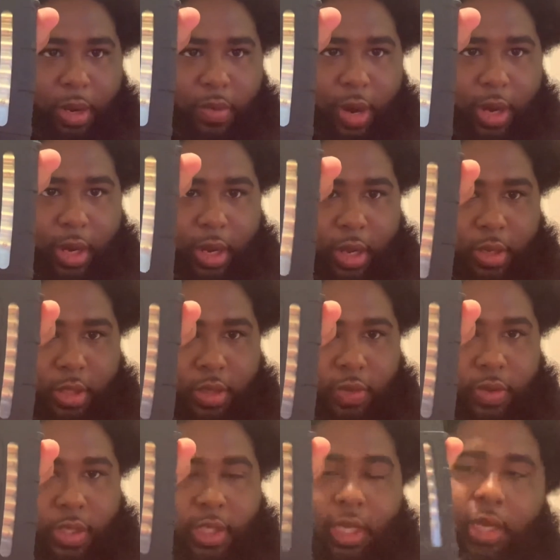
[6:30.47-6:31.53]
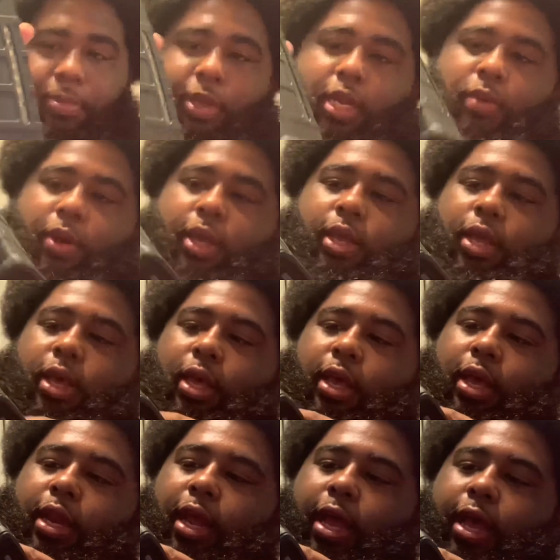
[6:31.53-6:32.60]
right now, so you can see it. But anyway,
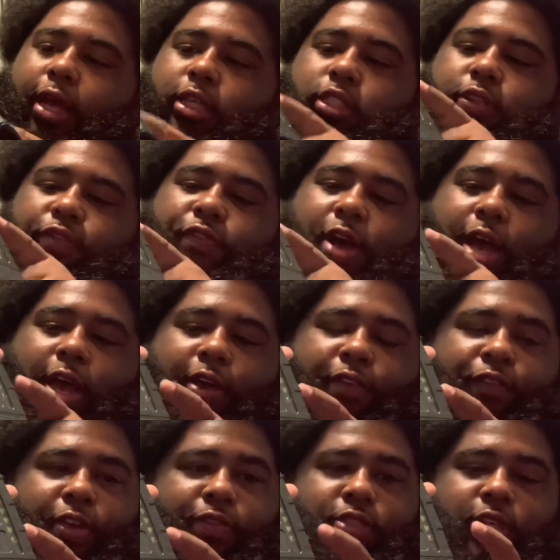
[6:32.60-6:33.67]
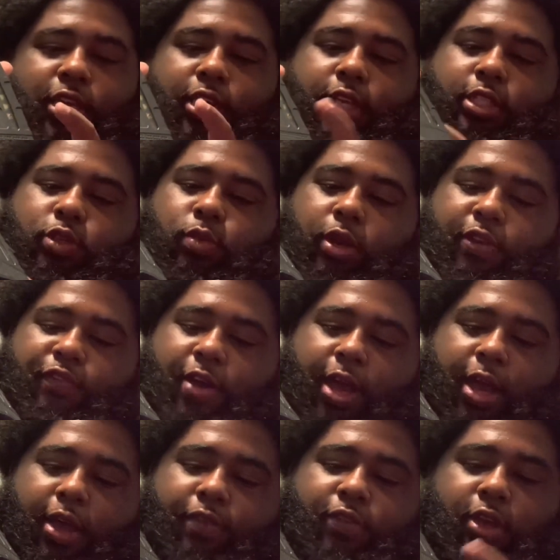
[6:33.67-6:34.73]
it has 5, 15,
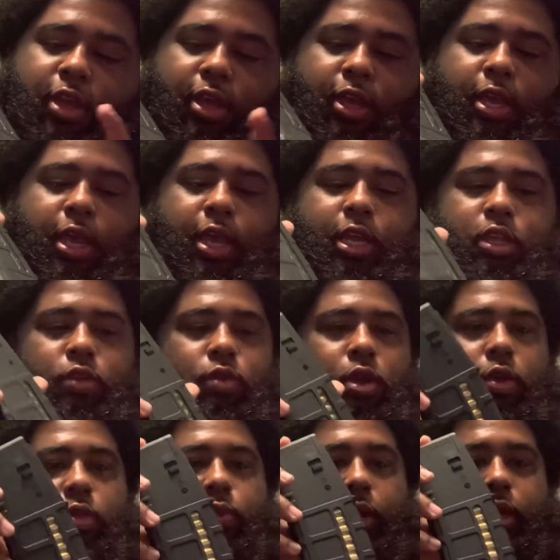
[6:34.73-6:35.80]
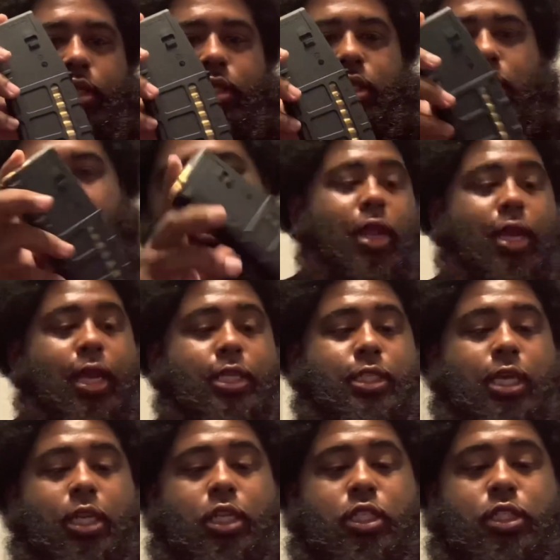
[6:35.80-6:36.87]
25, and you know the rest. Like I
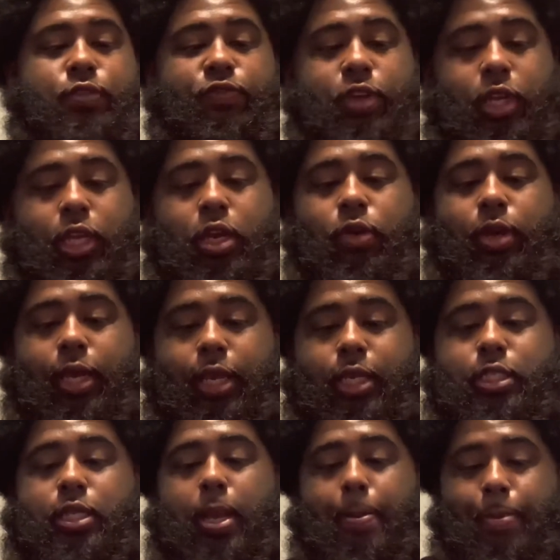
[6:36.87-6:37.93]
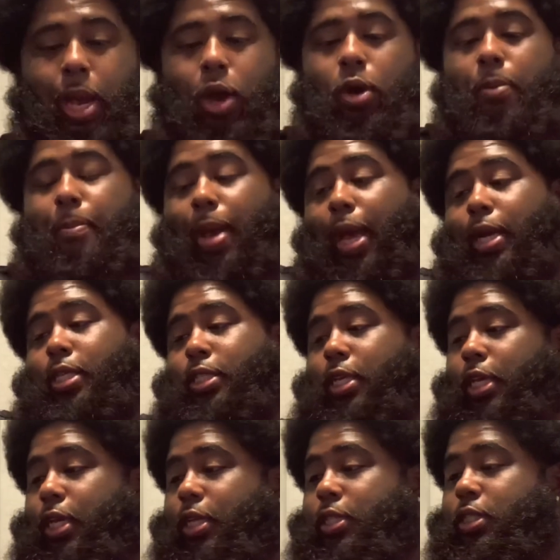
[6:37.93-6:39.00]
said, this video is about
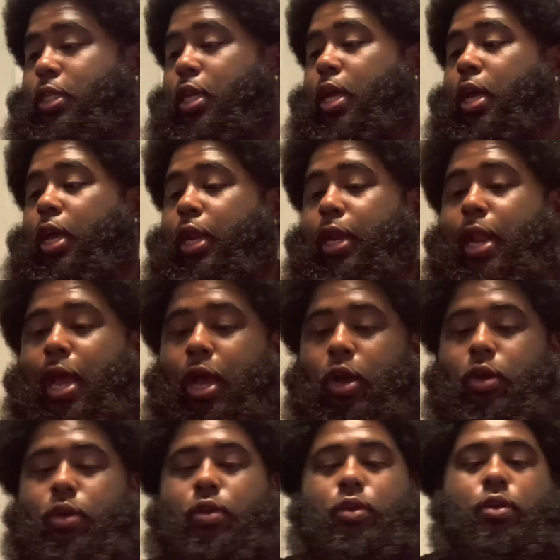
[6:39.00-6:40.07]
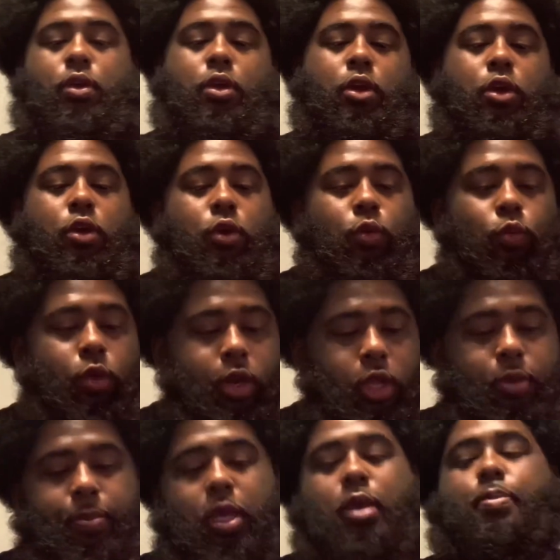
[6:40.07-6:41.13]
magazines. Now, what do you
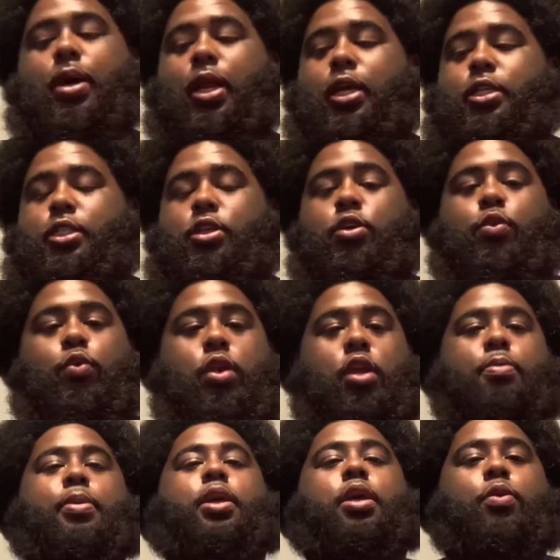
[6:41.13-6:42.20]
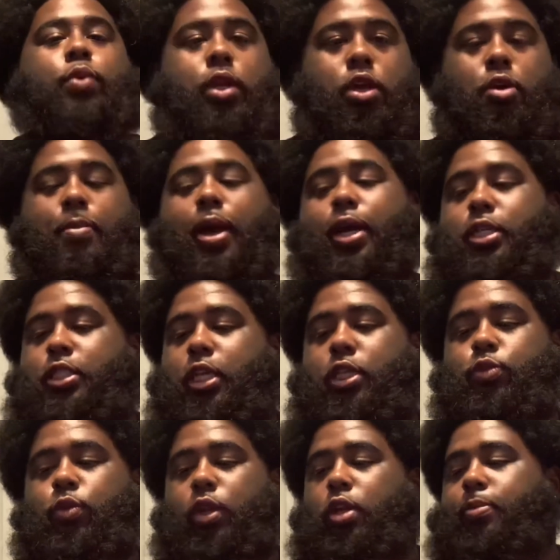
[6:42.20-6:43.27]
mean by that, Silk? What do you mean? We know magazines.
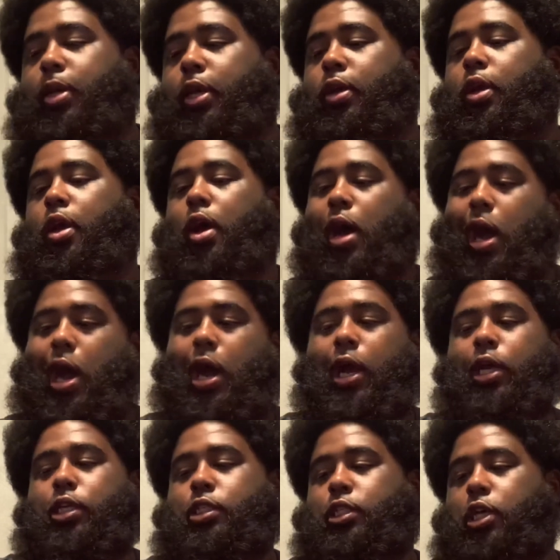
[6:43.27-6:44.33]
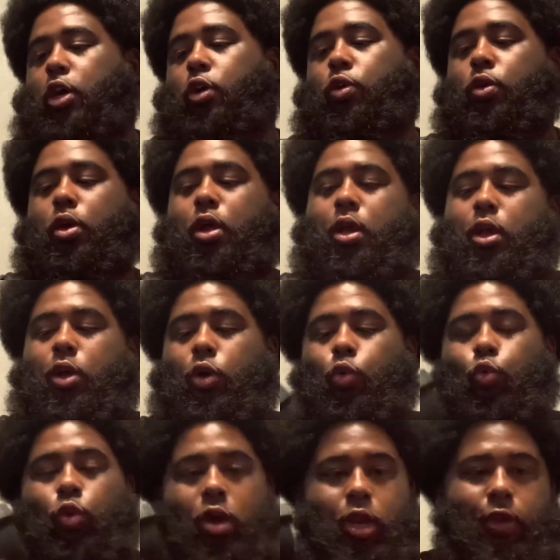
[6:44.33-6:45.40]
What do you mean? All right, so
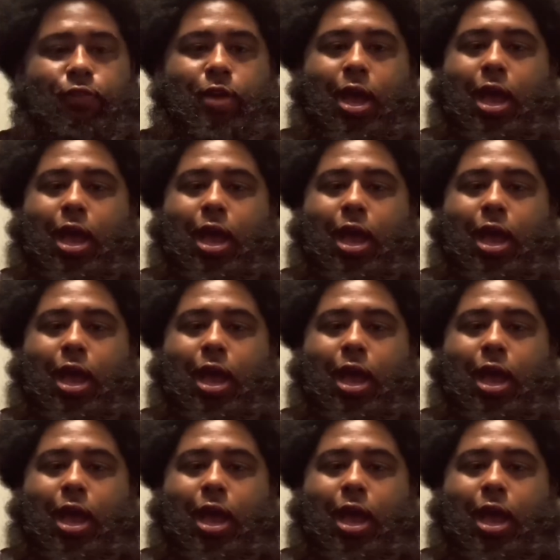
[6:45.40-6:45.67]
what if,